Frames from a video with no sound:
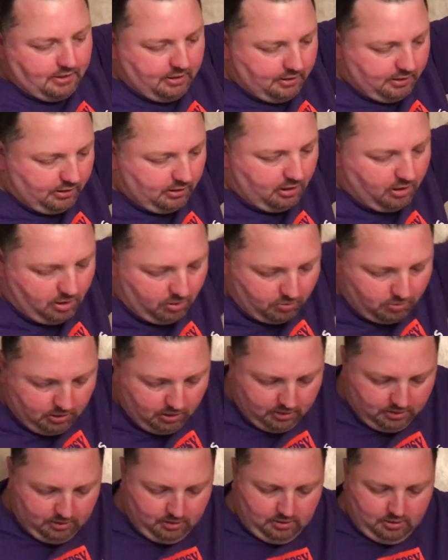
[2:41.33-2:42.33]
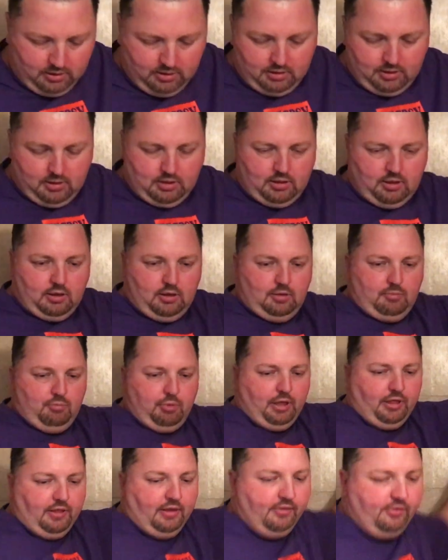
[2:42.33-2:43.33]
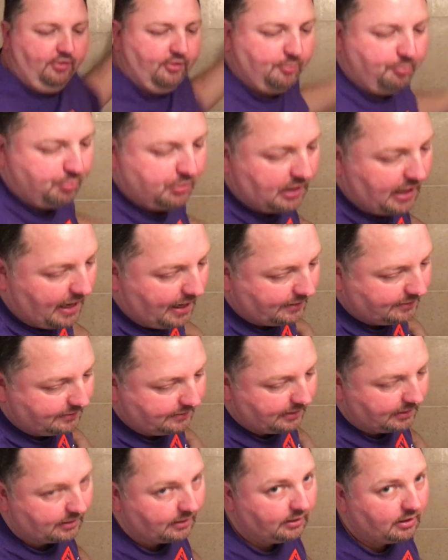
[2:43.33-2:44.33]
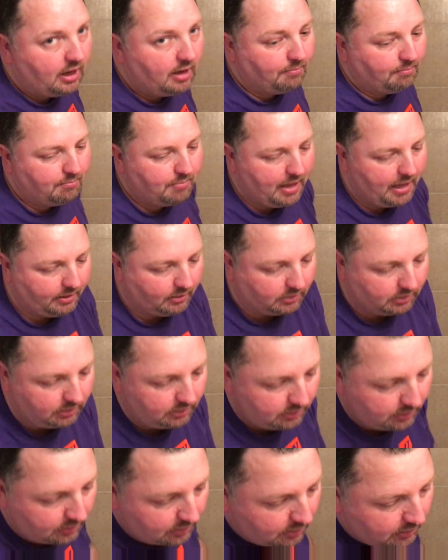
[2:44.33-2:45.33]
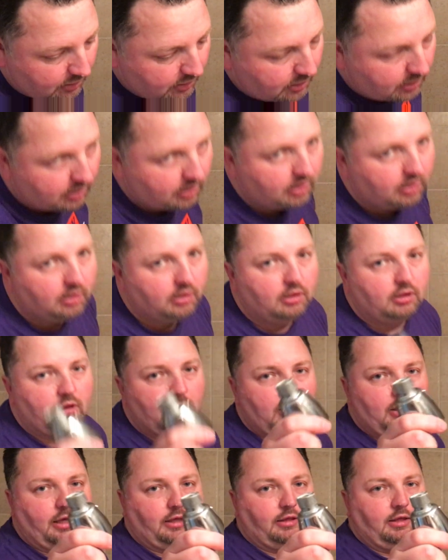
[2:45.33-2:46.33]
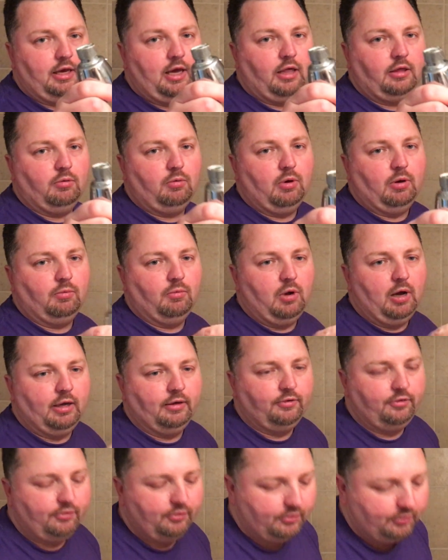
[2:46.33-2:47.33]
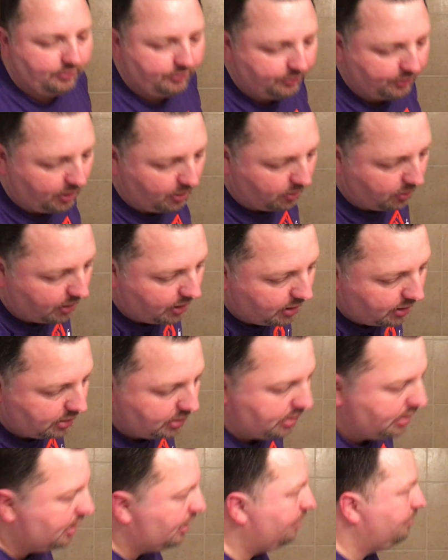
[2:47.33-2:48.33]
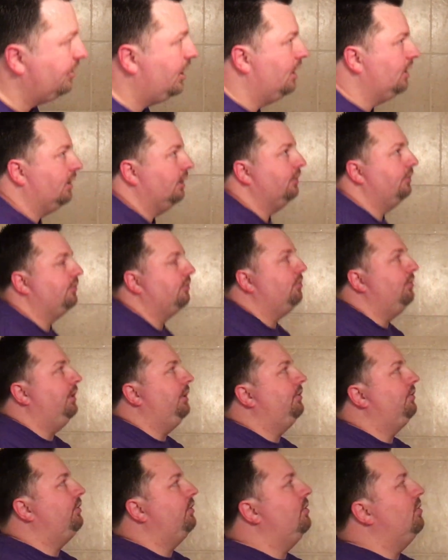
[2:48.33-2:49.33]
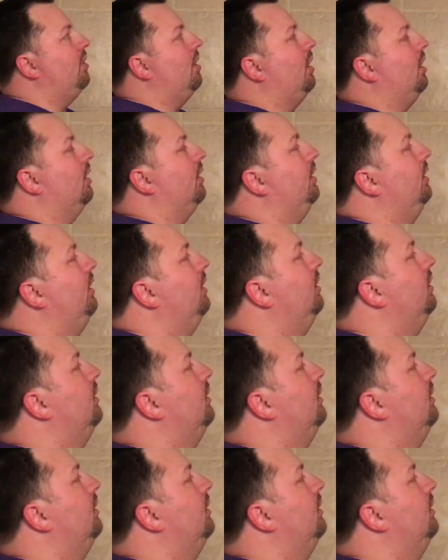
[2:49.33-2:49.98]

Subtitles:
going to go. But this is plastic and not metal like the other one was. So I'm not going to squeeze too hard